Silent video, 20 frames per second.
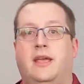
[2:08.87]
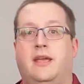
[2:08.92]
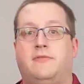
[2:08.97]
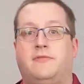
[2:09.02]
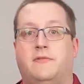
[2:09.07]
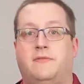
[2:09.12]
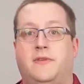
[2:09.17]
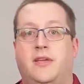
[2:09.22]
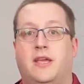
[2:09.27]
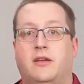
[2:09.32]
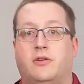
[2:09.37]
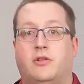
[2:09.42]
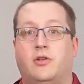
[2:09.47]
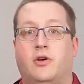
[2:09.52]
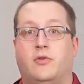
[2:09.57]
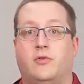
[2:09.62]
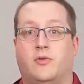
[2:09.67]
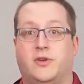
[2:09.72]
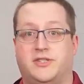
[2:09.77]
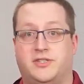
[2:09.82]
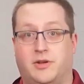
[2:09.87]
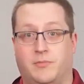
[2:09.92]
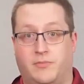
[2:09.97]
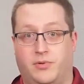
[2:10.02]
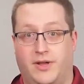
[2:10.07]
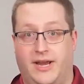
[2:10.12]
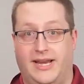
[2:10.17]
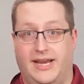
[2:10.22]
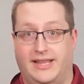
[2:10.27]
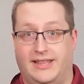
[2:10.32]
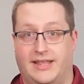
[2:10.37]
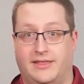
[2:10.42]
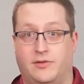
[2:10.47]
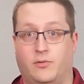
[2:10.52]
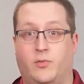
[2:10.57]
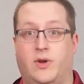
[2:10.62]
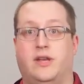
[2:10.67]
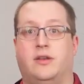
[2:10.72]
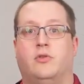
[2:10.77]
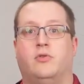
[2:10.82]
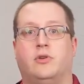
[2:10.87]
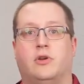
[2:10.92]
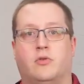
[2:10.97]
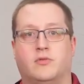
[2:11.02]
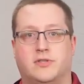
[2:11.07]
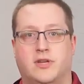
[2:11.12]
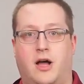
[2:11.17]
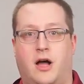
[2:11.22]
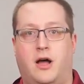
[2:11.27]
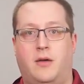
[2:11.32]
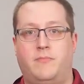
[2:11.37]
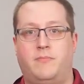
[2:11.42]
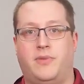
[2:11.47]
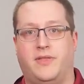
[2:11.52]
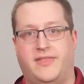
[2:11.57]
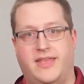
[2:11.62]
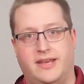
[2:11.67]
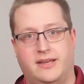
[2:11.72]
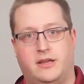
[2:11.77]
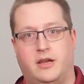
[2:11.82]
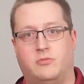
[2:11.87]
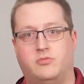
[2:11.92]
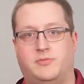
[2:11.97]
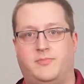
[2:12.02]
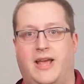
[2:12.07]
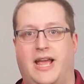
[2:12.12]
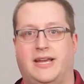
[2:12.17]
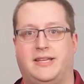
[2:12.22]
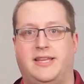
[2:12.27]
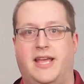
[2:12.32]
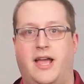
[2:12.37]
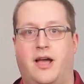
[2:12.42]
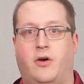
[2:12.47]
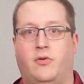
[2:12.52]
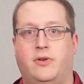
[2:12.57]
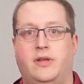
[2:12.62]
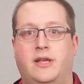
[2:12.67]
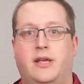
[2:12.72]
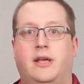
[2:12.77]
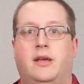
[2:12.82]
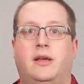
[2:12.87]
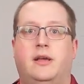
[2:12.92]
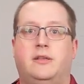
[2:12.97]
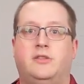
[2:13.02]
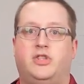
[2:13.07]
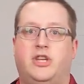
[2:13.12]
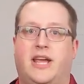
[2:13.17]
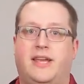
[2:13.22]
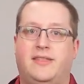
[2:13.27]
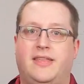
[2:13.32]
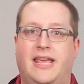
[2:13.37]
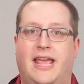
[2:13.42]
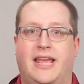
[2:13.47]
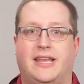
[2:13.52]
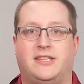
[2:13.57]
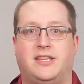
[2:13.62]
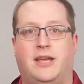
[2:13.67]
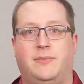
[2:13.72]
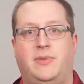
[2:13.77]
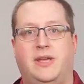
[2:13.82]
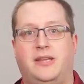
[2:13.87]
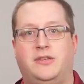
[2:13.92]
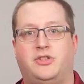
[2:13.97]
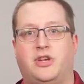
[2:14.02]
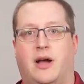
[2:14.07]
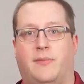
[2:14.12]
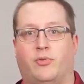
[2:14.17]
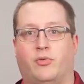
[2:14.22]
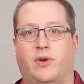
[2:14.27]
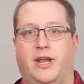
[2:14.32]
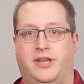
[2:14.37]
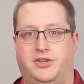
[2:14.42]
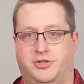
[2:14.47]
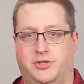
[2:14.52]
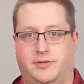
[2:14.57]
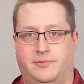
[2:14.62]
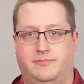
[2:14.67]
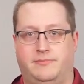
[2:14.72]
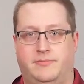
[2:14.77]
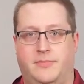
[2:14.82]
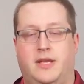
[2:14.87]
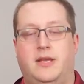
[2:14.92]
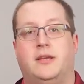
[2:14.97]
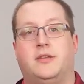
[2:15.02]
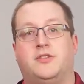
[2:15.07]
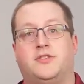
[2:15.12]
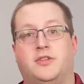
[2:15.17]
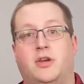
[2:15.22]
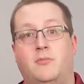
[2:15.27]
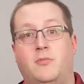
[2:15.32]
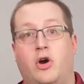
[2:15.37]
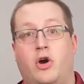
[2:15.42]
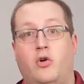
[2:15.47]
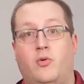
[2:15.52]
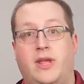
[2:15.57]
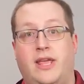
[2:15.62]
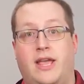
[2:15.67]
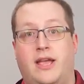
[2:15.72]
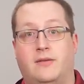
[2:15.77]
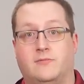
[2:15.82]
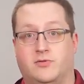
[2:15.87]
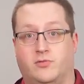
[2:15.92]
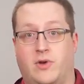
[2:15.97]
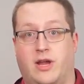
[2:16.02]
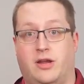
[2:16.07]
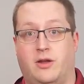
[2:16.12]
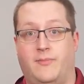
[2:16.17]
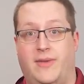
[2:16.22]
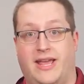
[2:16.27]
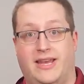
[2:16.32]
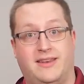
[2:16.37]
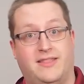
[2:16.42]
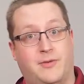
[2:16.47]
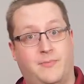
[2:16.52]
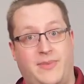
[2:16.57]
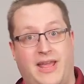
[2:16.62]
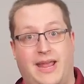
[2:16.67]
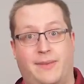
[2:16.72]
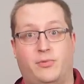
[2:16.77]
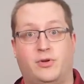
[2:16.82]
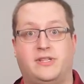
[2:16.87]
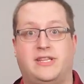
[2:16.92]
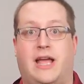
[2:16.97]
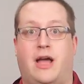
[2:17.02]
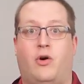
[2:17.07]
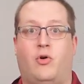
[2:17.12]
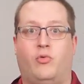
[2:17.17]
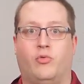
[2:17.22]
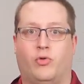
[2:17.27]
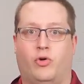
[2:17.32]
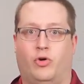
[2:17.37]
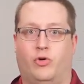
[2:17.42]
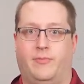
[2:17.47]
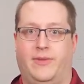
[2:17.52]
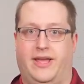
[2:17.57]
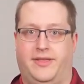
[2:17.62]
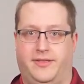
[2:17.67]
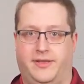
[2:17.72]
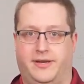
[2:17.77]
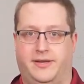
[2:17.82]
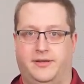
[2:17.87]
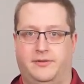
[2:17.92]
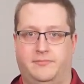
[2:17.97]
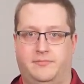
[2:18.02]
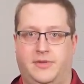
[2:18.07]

If the vehicle owner is complaining that the window goes up but then comes back down, check the anti-pinch operation. Some OEMs recommend the paper towel roll method.